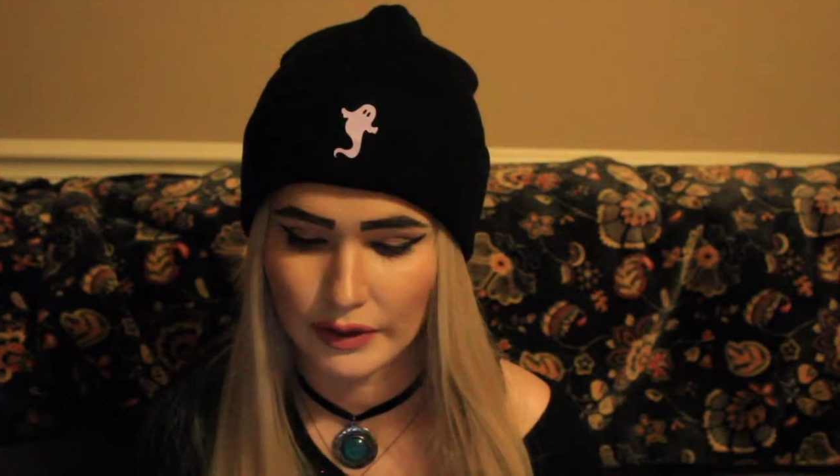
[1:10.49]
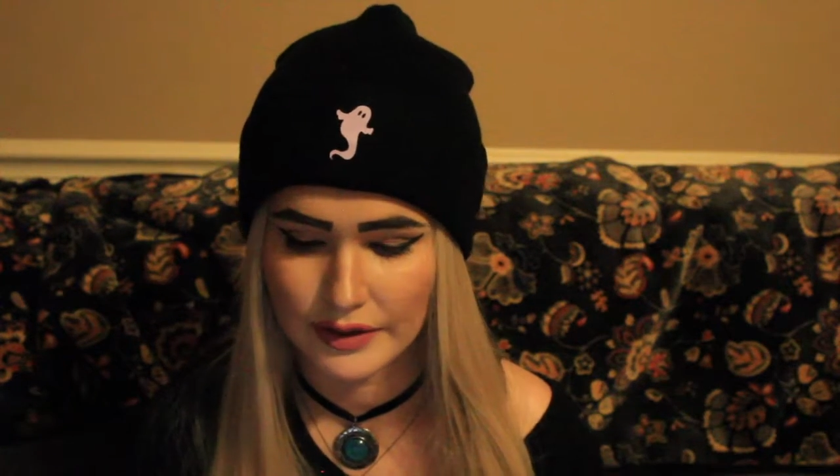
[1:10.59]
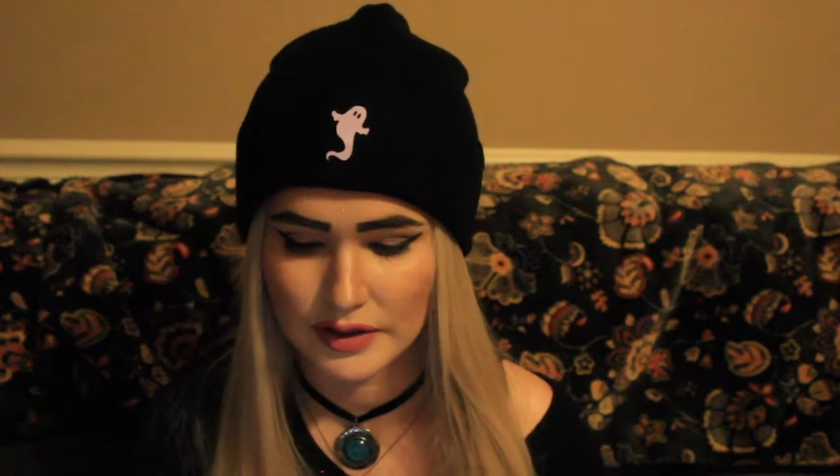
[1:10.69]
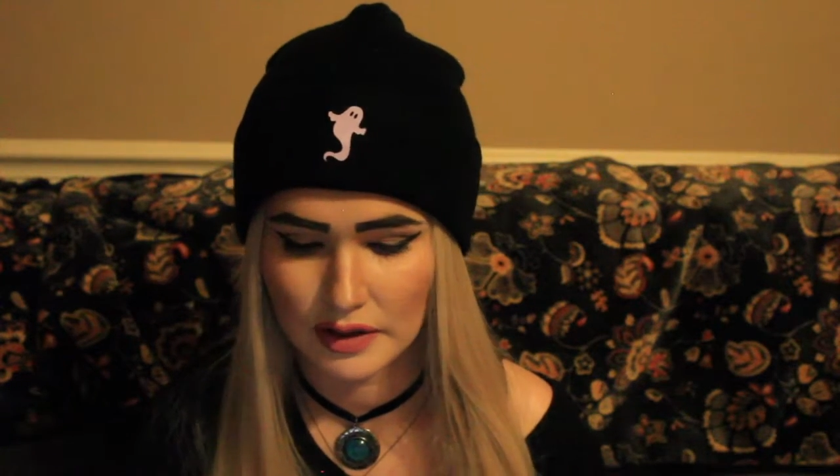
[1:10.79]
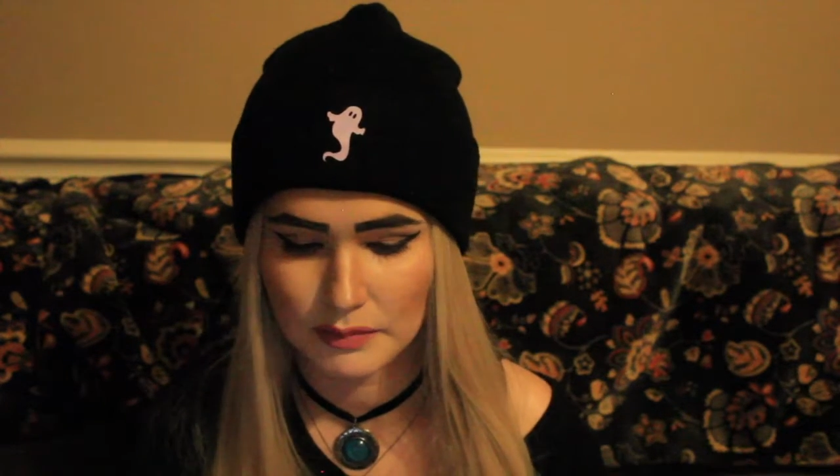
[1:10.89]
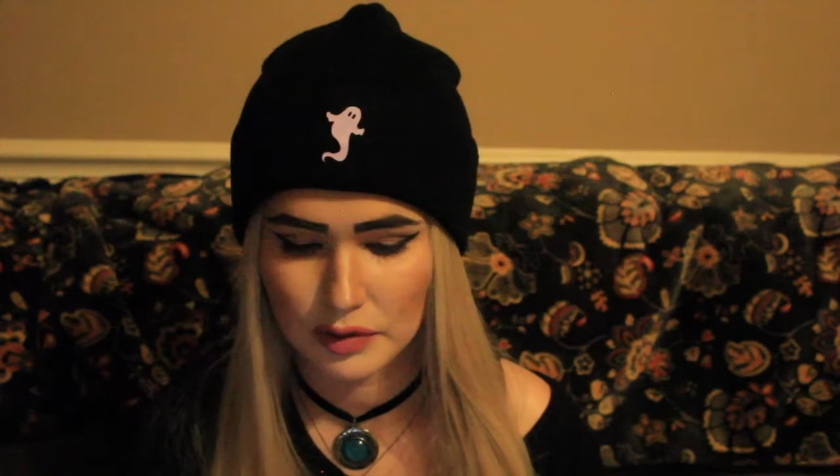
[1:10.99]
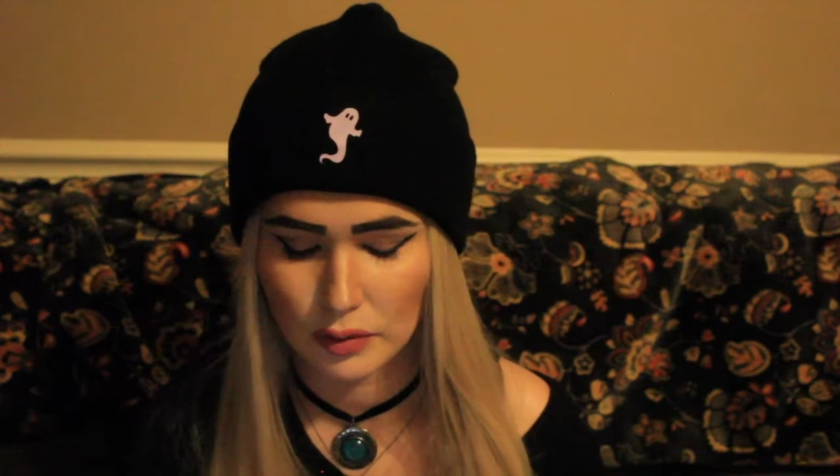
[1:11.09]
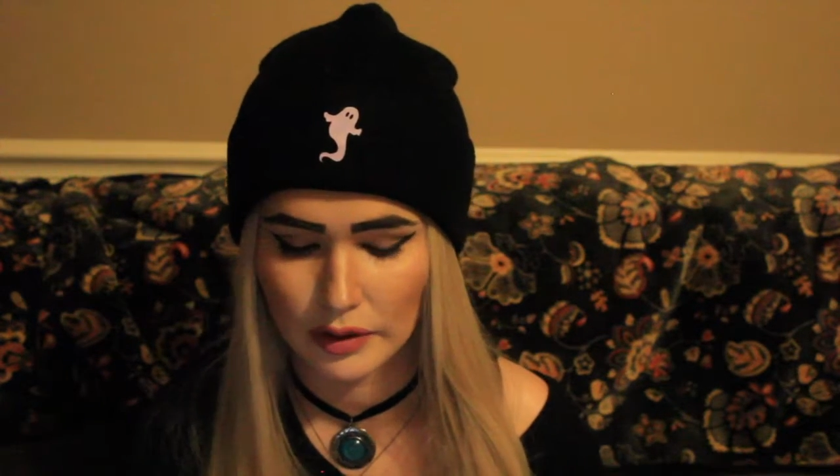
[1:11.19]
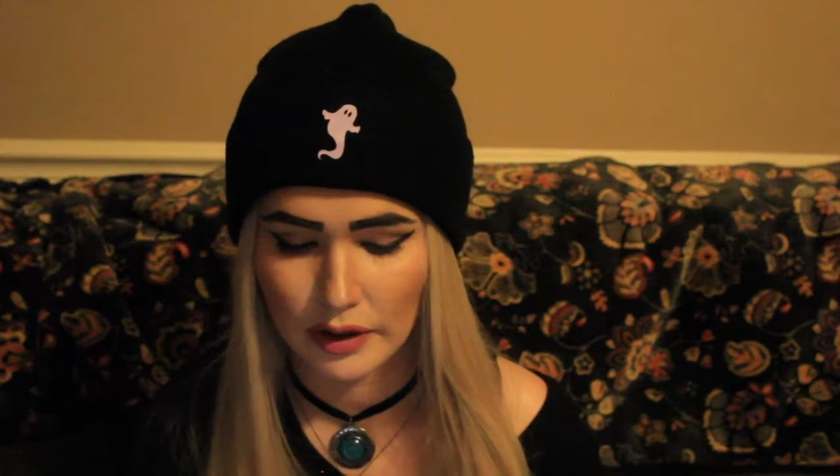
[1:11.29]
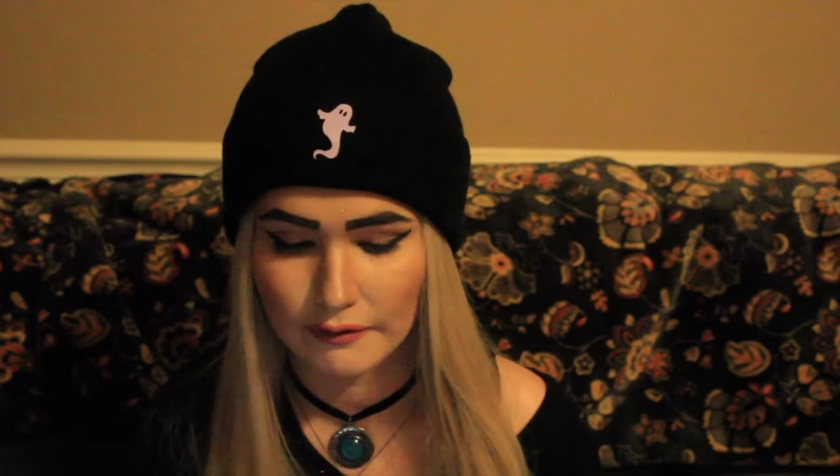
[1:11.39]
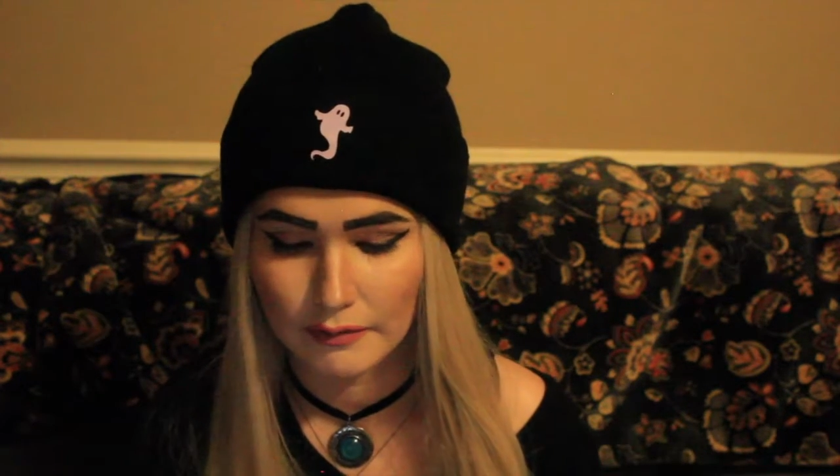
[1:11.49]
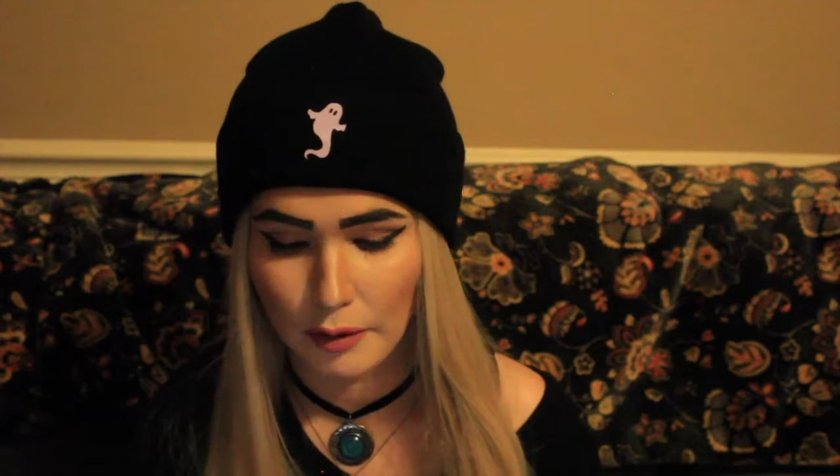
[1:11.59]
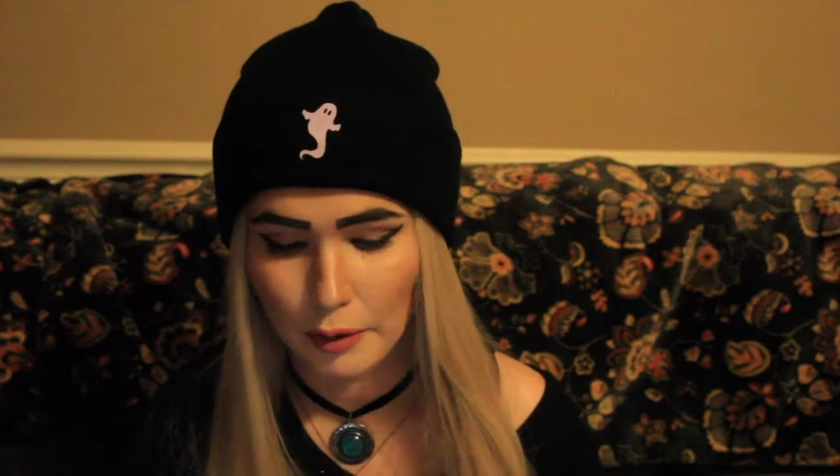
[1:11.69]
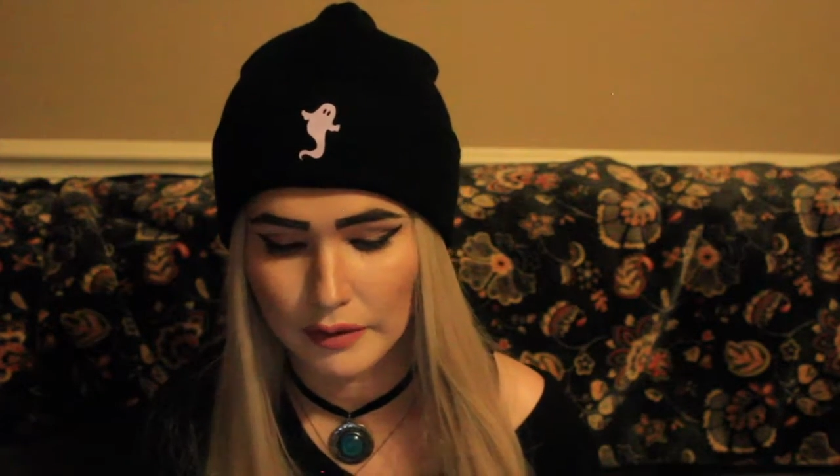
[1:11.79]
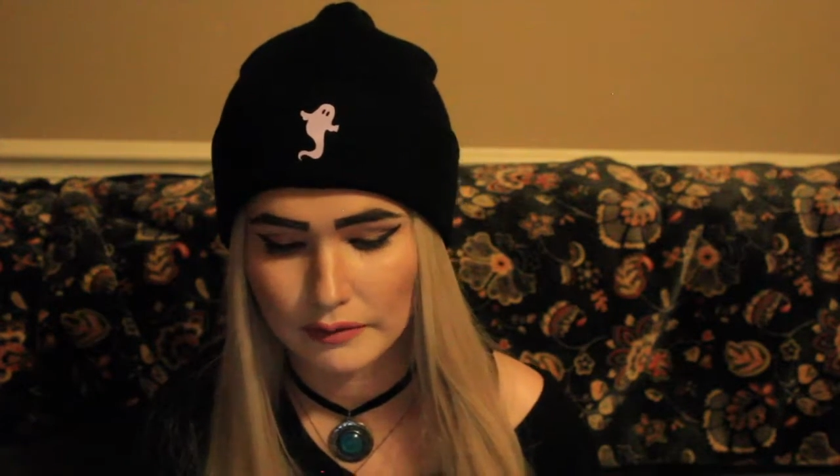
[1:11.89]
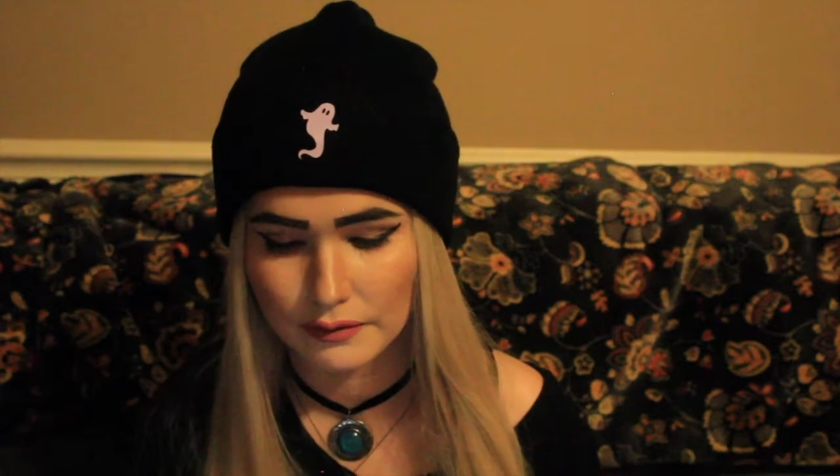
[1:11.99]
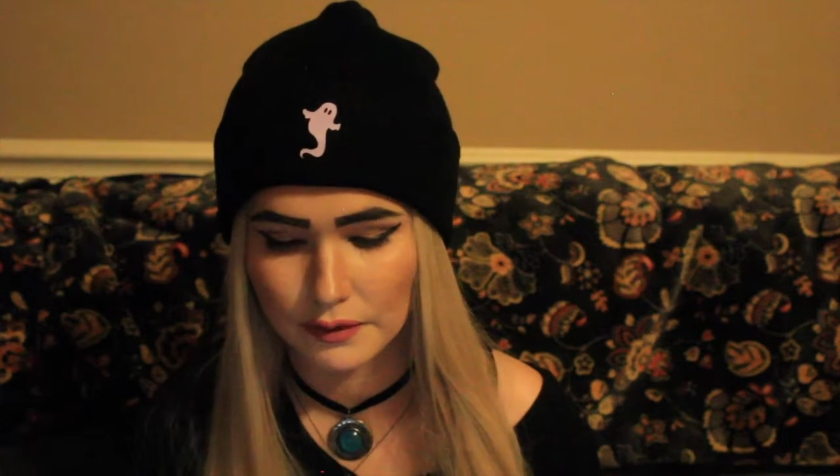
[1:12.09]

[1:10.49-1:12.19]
with some sort of motive